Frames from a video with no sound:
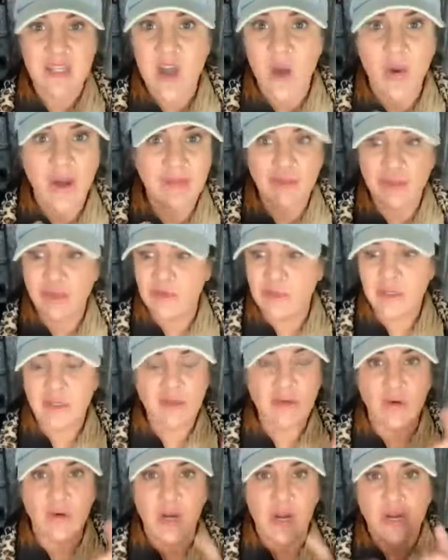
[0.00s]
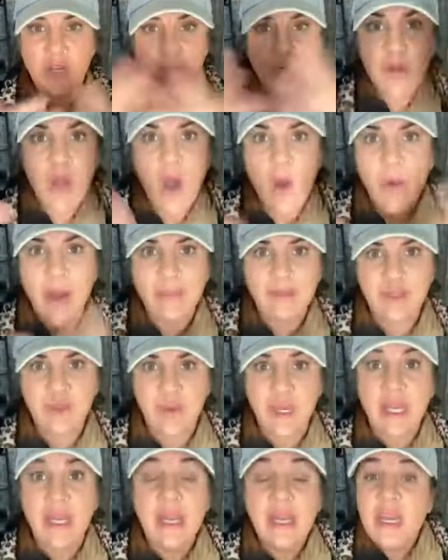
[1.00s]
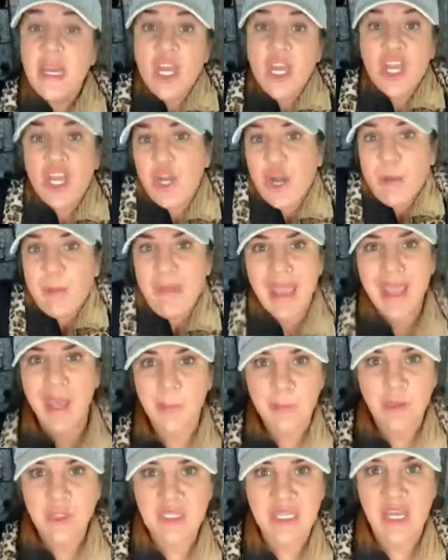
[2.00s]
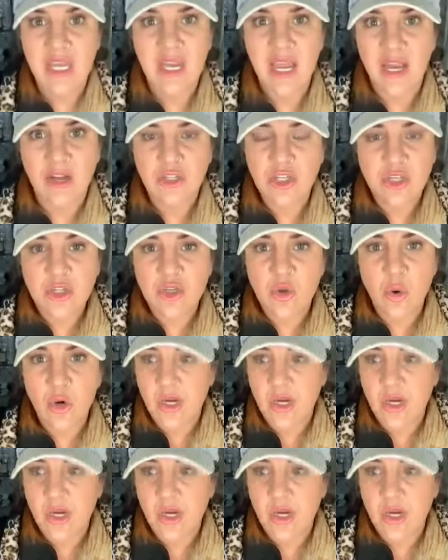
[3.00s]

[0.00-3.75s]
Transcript: I'm doing tutorial or you know I'm doing, you know, makeup or skincare tutorial